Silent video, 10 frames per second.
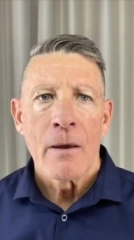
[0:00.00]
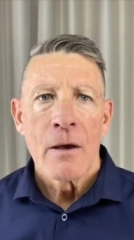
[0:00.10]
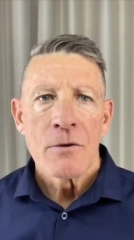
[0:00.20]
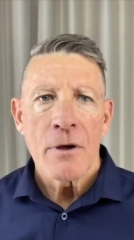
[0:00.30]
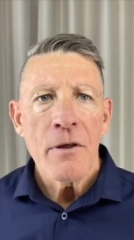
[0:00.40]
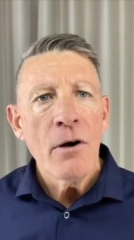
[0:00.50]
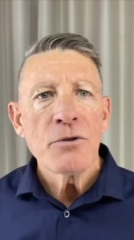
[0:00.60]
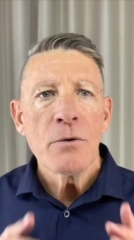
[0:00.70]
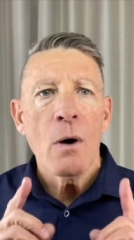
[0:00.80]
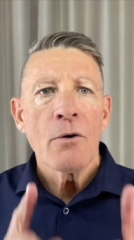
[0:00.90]
So those
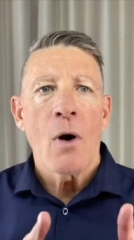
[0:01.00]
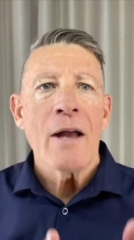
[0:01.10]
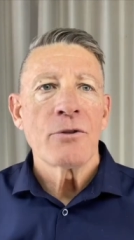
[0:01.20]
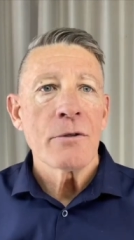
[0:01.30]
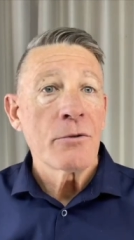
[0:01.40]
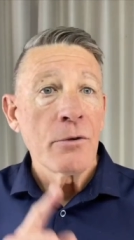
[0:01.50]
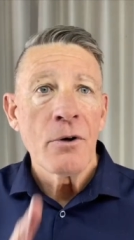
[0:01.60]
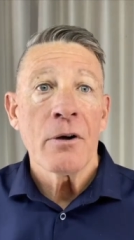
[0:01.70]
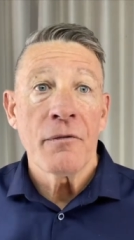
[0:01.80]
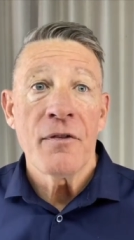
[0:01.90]
who are righteous do
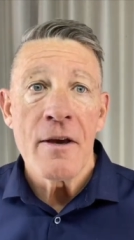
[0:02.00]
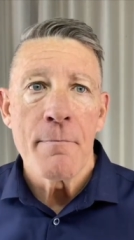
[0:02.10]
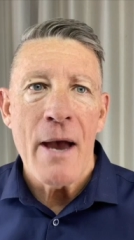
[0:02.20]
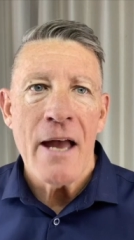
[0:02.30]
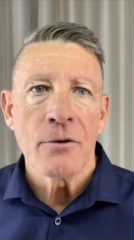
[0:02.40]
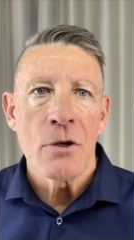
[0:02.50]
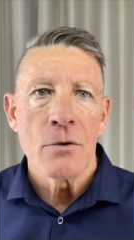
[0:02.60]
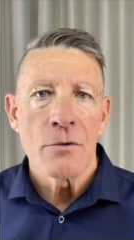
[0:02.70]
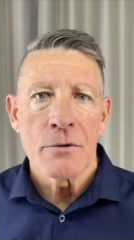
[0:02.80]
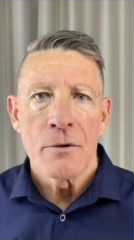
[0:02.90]
not fear bad
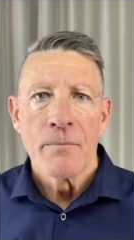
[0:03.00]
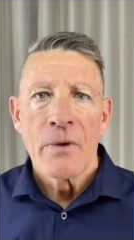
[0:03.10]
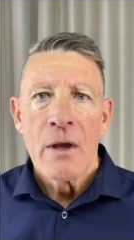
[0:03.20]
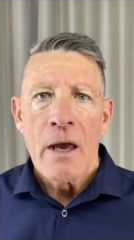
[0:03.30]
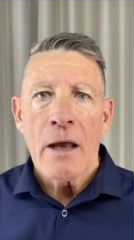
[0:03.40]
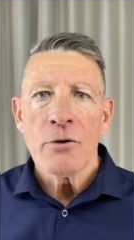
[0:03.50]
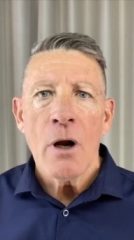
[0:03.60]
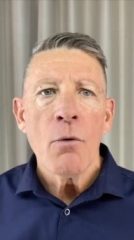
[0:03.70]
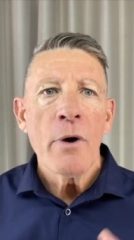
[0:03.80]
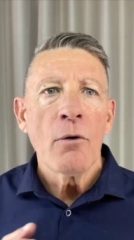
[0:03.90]
news. And you
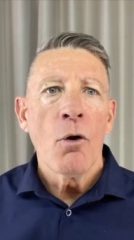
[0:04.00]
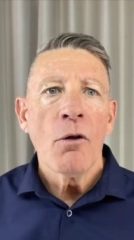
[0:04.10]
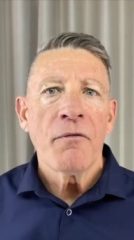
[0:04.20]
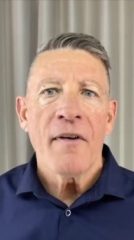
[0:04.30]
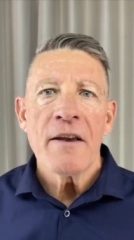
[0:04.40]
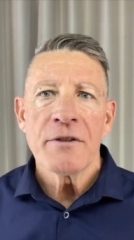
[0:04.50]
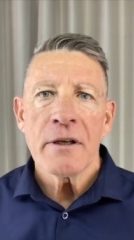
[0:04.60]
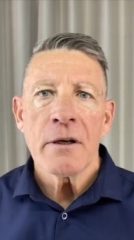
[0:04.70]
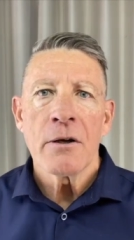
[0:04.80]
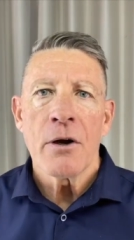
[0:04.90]
know, we're all
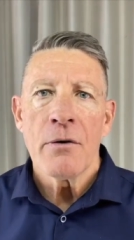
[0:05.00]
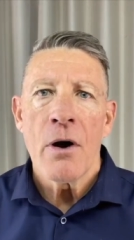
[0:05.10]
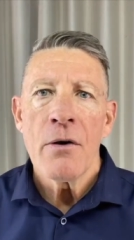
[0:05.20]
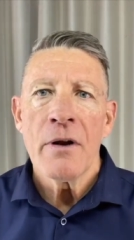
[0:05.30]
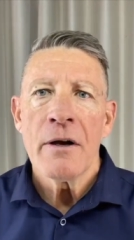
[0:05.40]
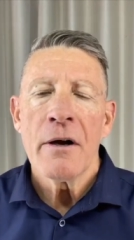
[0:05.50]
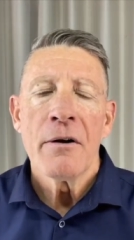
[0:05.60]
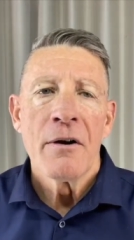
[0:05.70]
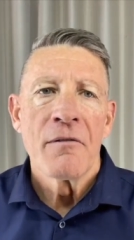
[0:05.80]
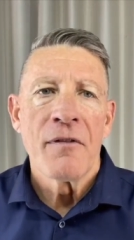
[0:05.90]
facing
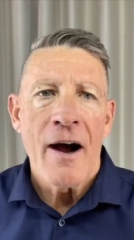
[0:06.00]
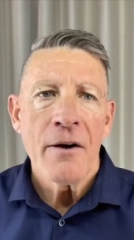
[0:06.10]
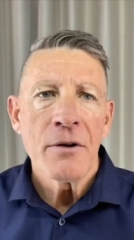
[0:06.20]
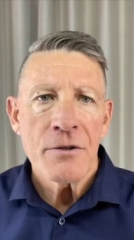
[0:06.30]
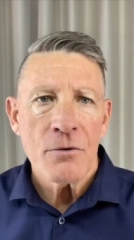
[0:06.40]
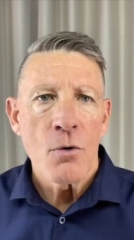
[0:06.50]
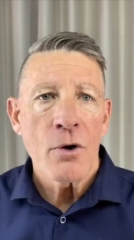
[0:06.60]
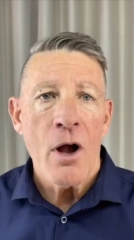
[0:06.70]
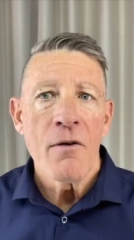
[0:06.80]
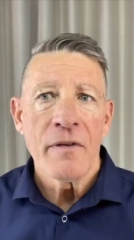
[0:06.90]
coronavirus or
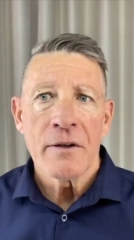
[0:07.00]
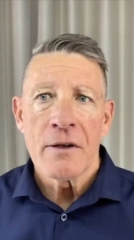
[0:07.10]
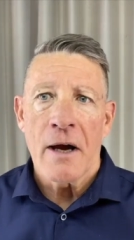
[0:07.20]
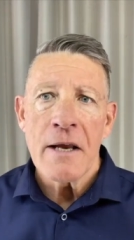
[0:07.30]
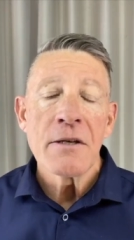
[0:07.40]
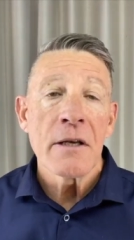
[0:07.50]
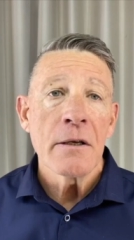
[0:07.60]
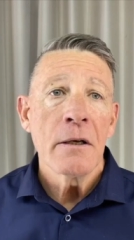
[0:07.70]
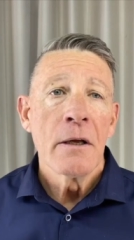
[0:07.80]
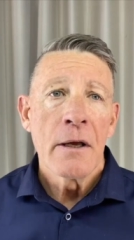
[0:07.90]
COVID
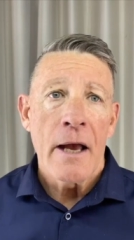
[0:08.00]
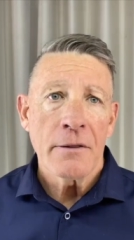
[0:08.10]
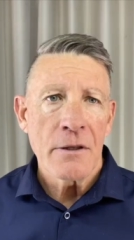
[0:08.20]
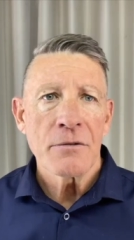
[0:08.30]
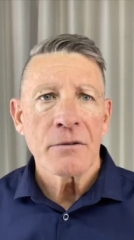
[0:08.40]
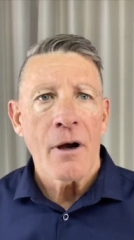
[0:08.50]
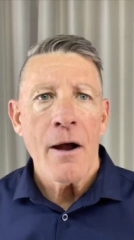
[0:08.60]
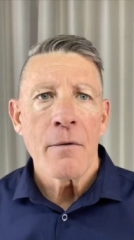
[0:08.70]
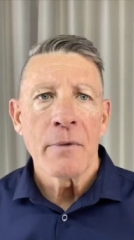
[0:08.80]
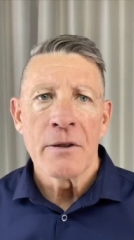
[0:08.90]
19 at this
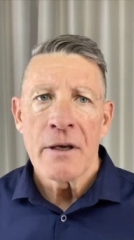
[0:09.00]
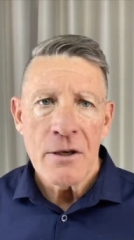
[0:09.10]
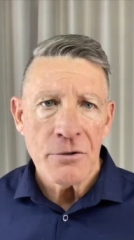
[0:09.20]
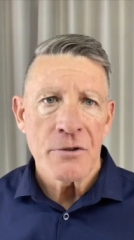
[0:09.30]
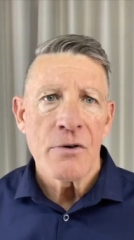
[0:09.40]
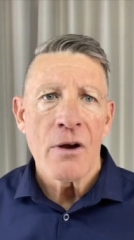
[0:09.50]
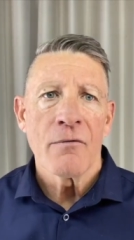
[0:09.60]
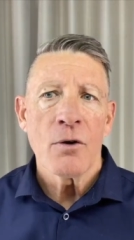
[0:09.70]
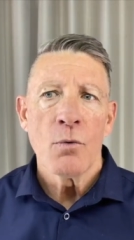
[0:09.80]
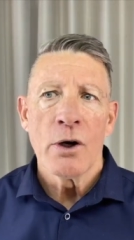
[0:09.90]
time in the history of
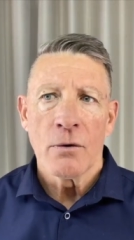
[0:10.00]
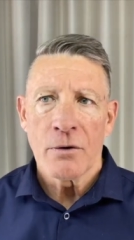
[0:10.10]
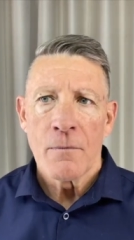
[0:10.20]
the world.